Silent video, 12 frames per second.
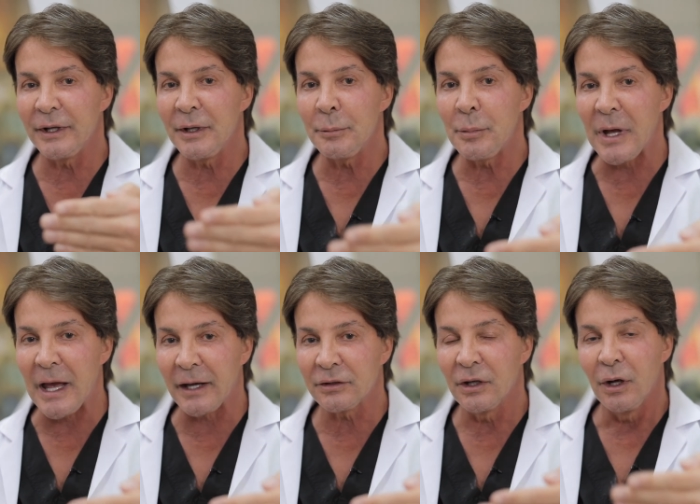
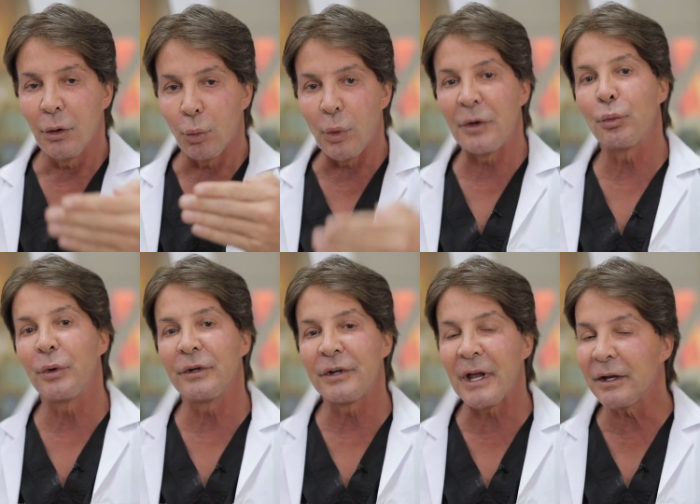impact when
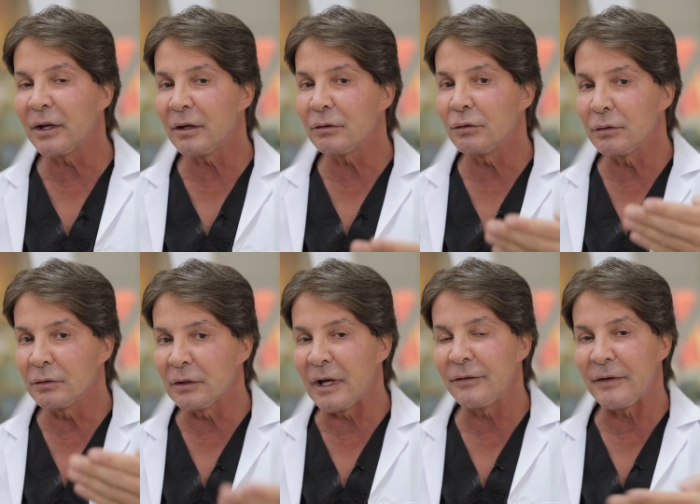we're taking
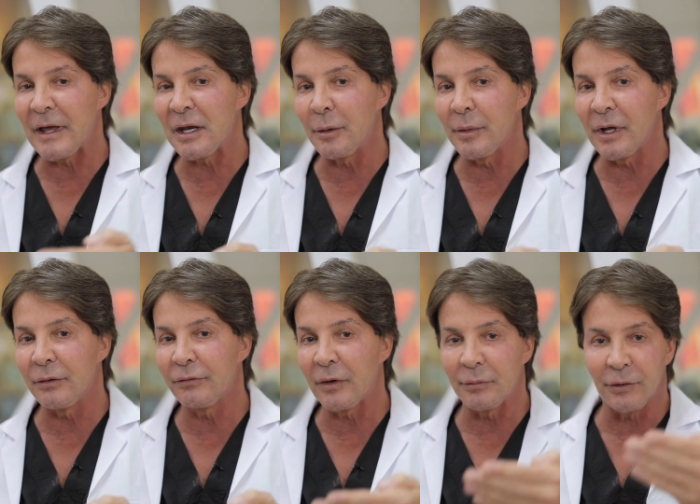L1fe
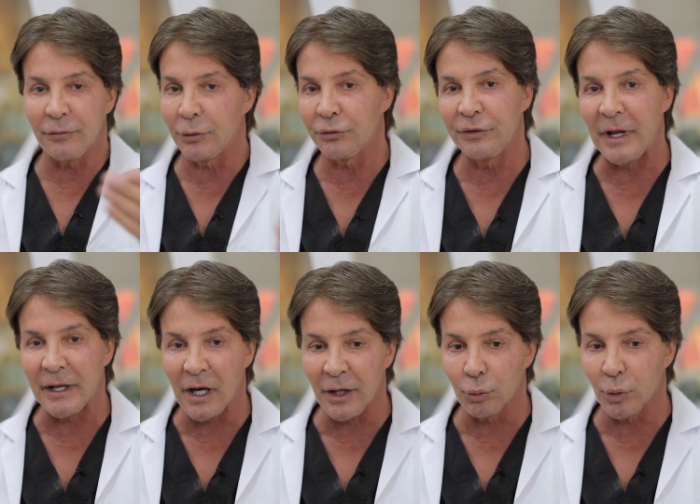NMN from the first day
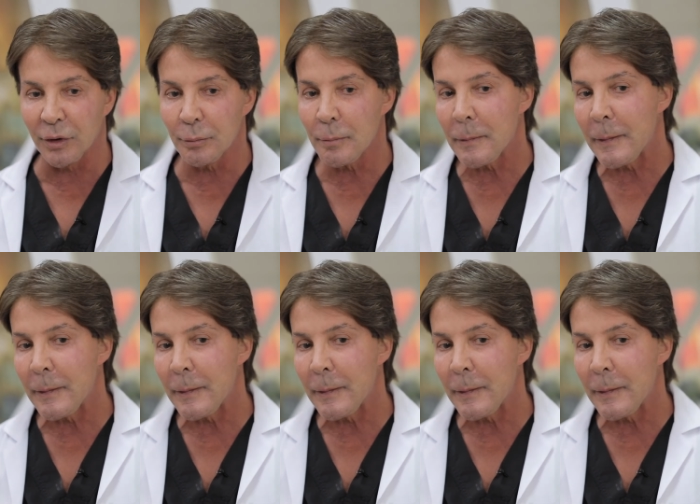onward.